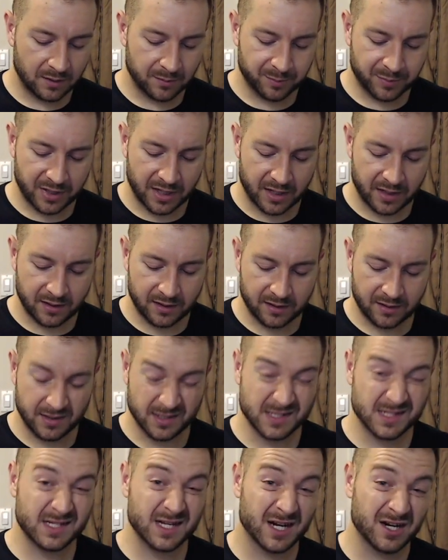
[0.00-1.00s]
But the
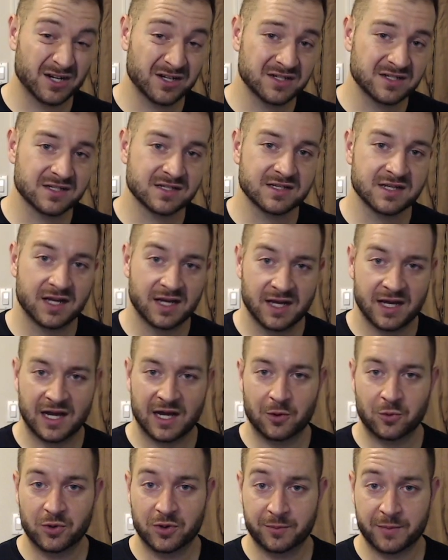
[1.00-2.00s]
stickers, I
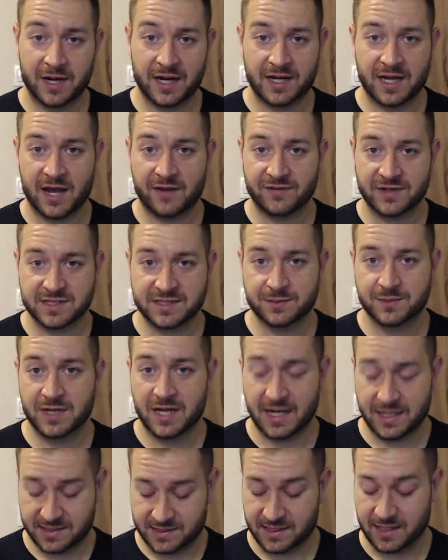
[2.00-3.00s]
wouldn't mind having some nice,